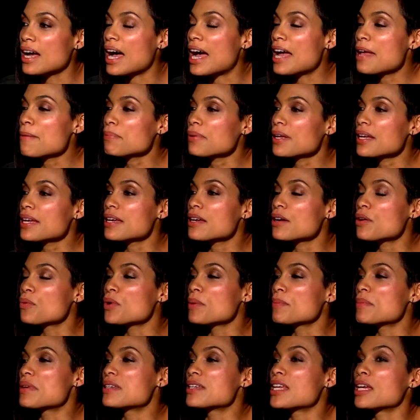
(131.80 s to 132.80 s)
I play a
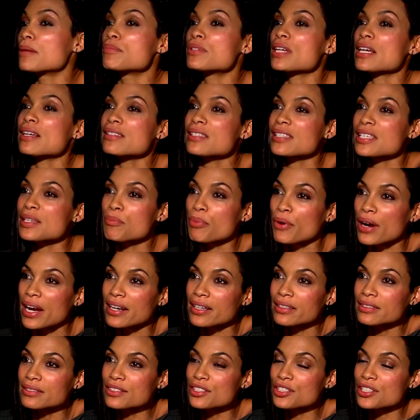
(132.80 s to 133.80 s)
woman named Chelsea
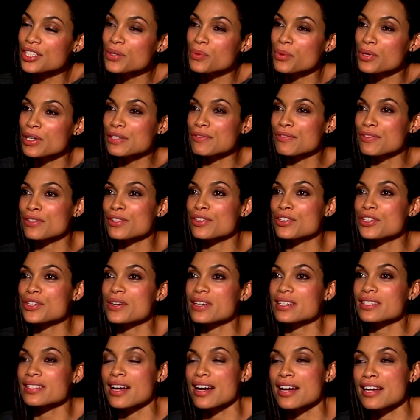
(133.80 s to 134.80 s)
Brown. She works for the New
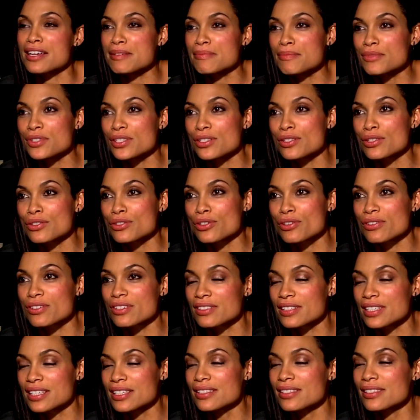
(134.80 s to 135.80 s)
York Times. She's a
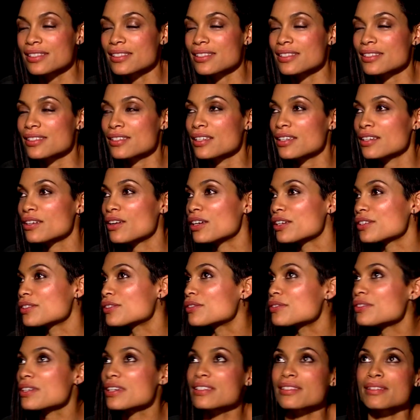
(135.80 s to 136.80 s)
journalist. She
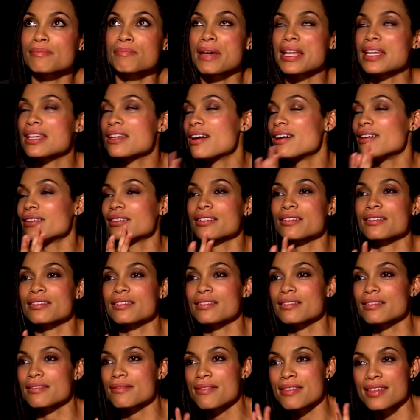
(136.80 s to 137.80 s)
also does many
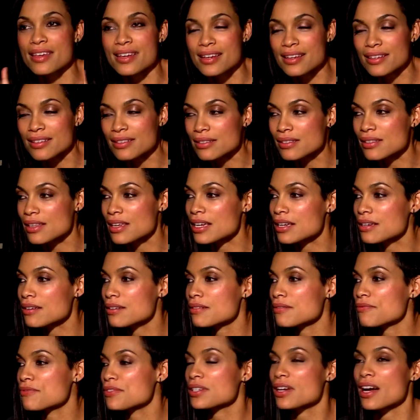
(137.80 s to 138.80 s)
other things
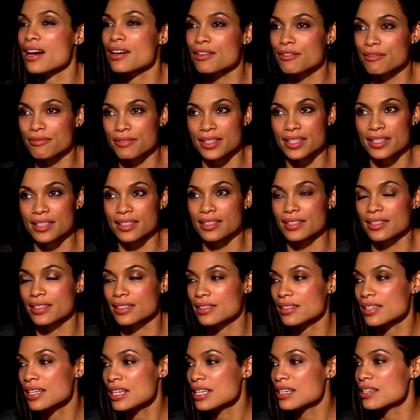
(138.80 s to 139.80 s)
like photography,
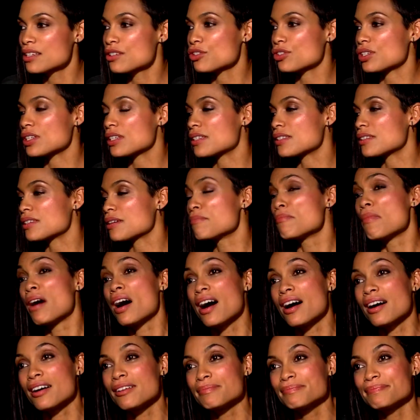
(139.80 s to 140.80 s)
and she's a
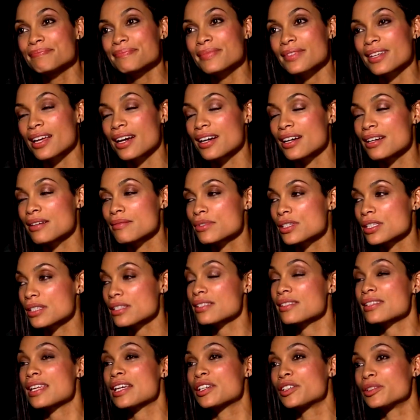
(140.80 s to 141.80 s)
mom. Um, she's
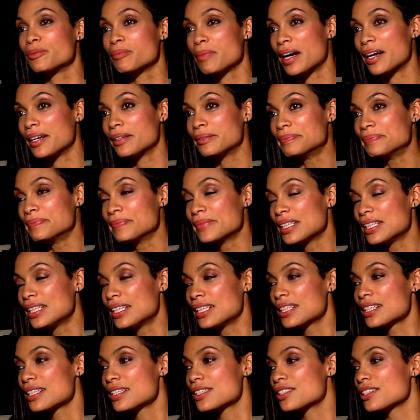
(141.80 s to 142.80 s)
a single mom.
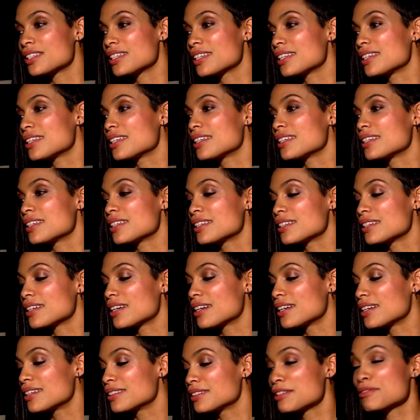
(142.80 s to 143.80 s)
She
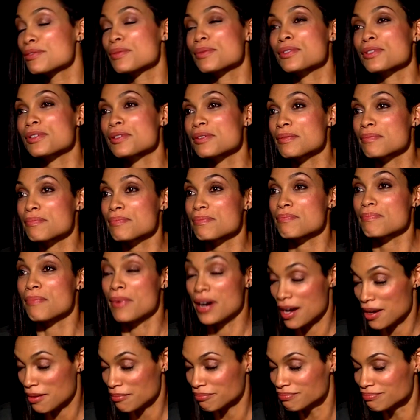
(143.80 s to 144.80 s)
uh, lives with her
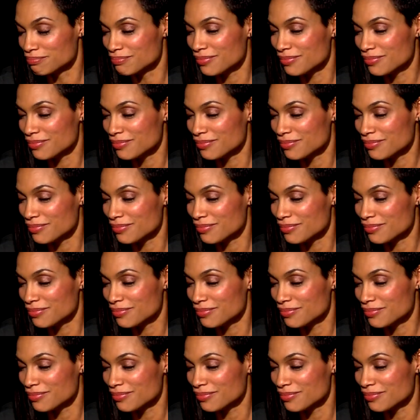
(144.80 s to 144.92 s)
mom.